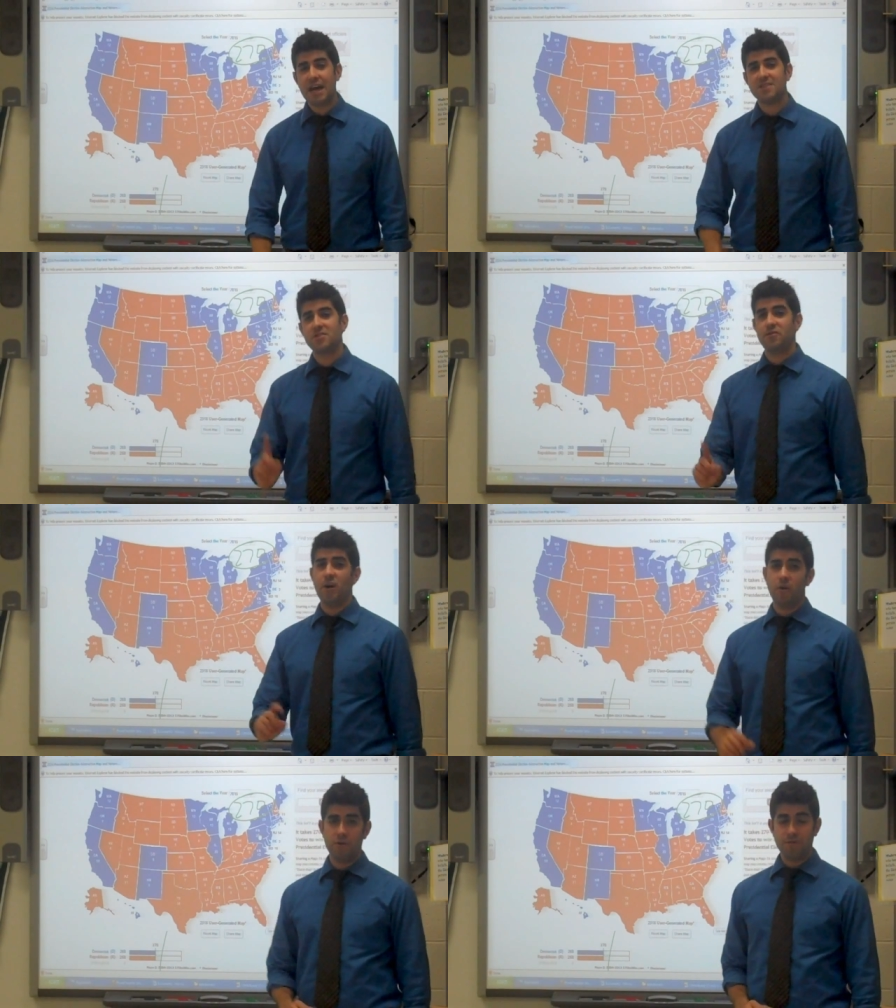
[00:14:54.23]
cast a
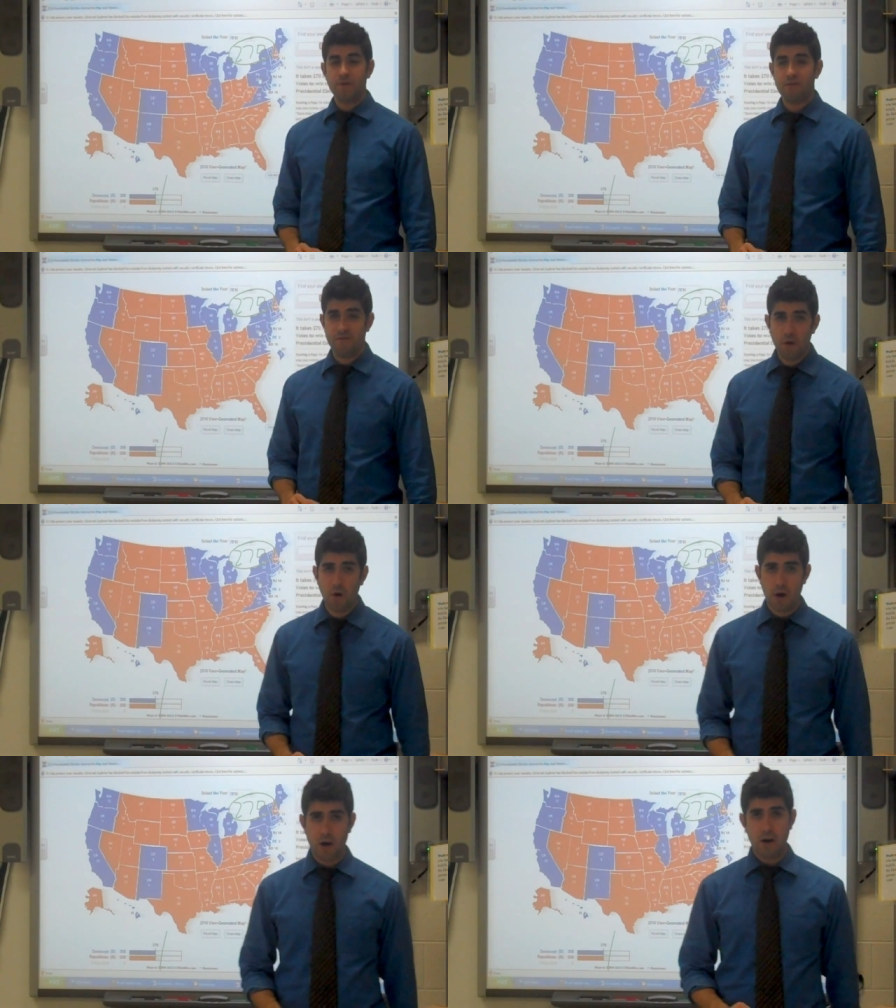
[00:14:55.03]
vote
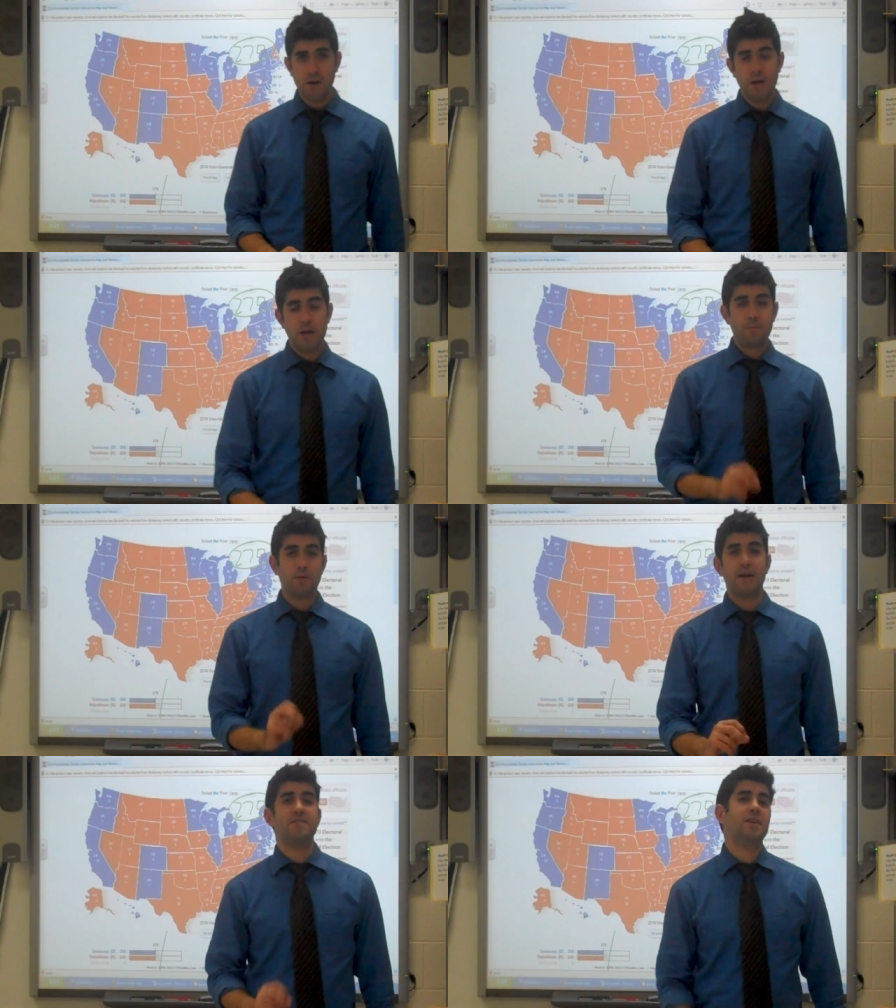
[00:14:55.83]
for
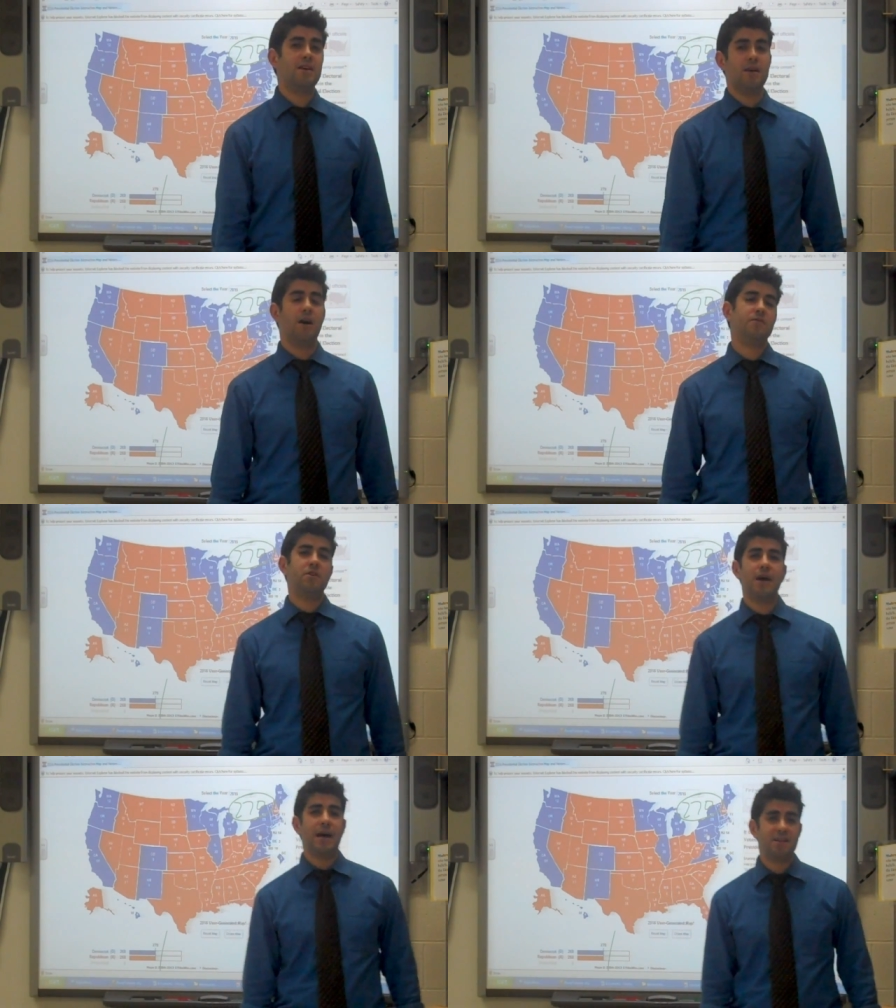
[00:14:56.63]
President of the
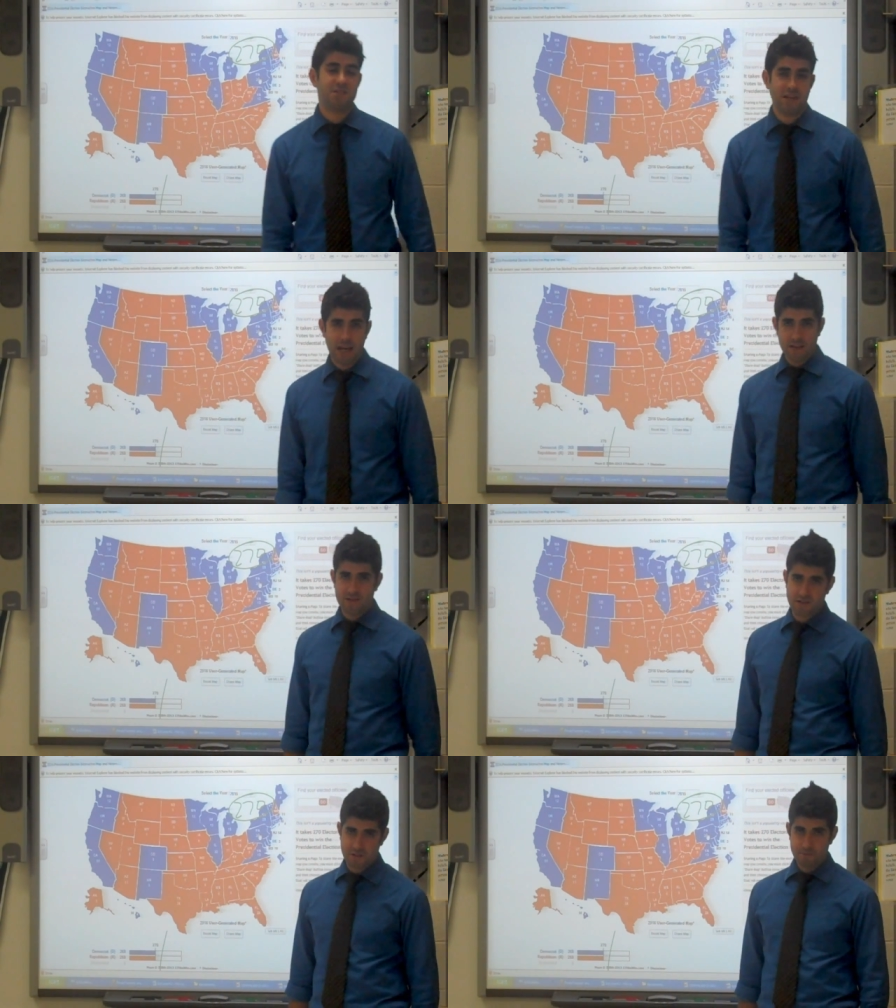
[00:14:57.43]
United
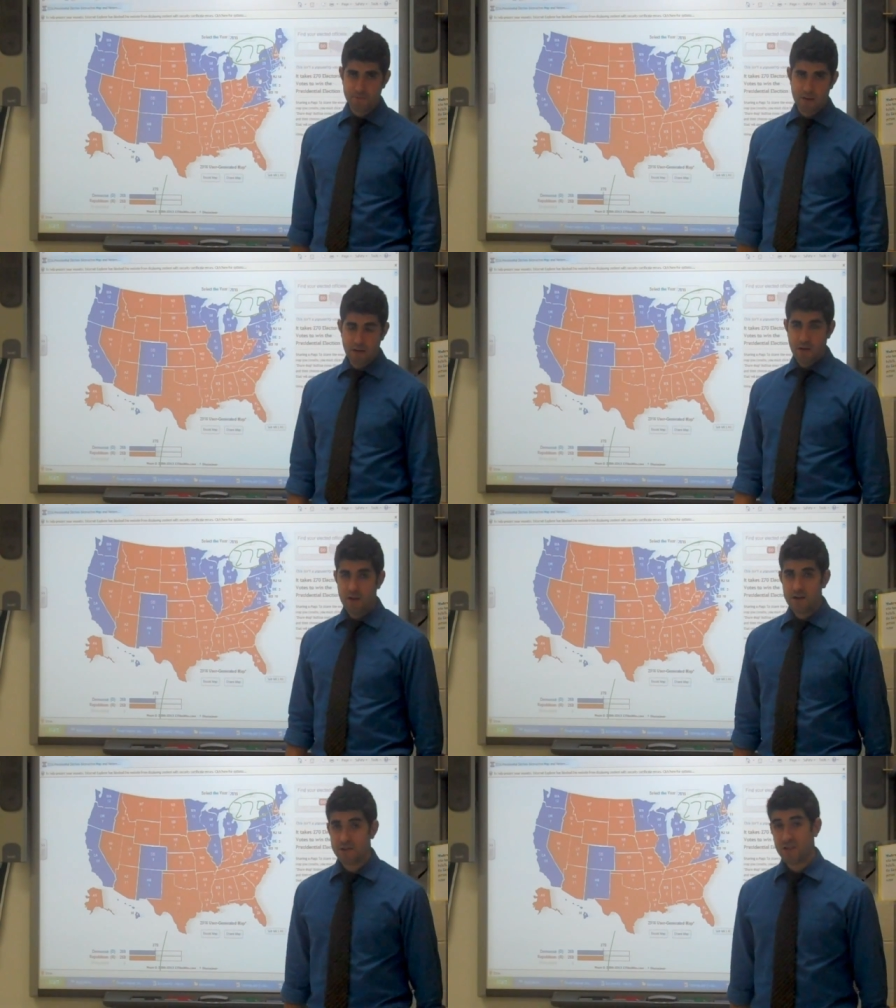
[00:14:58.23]
States.
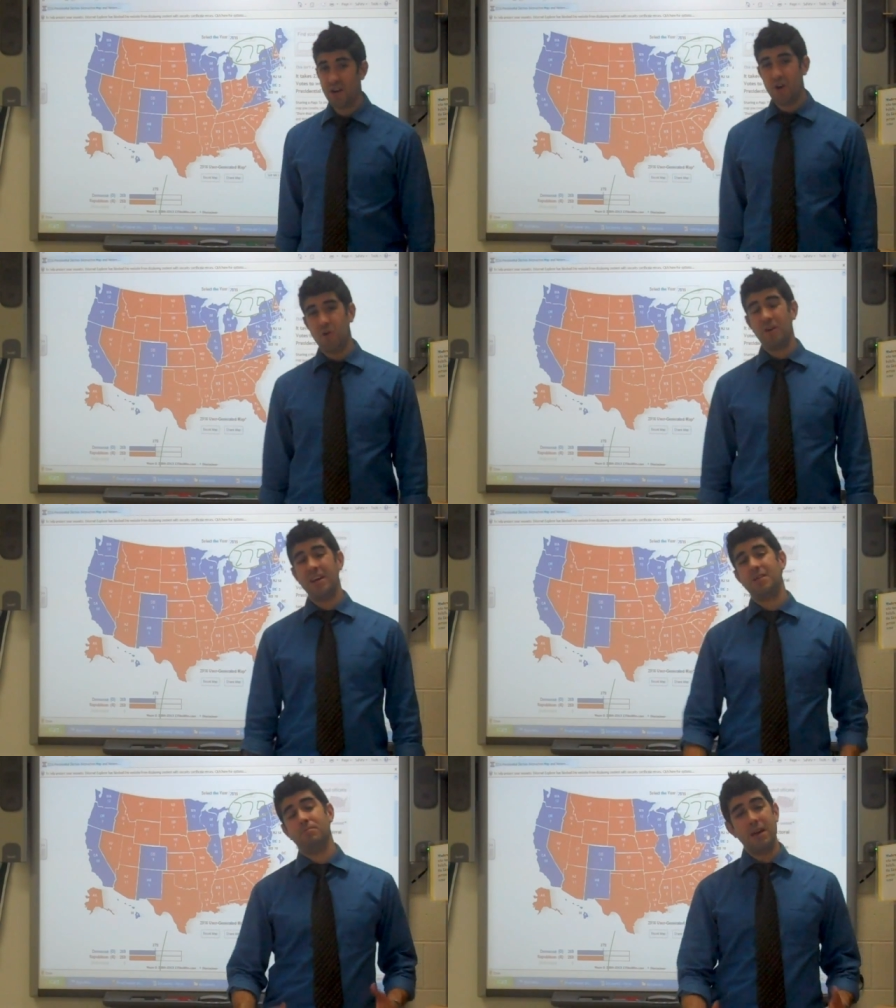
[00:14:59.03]
So,
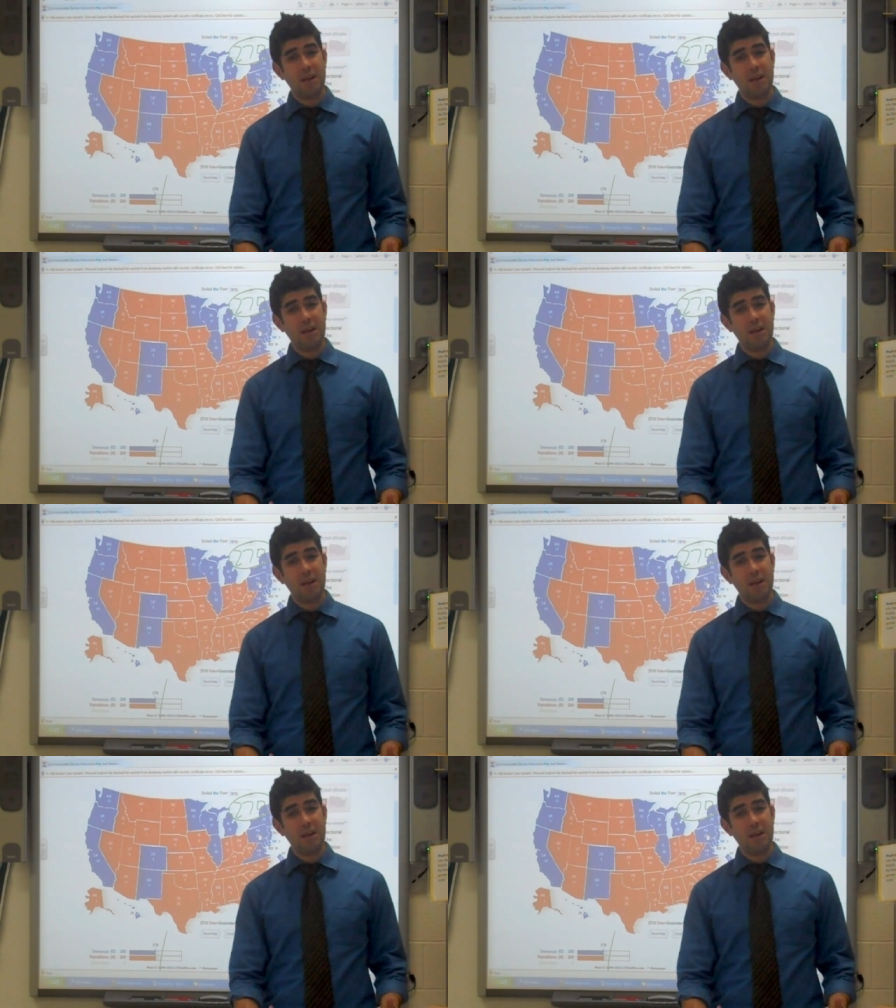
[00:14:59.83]
in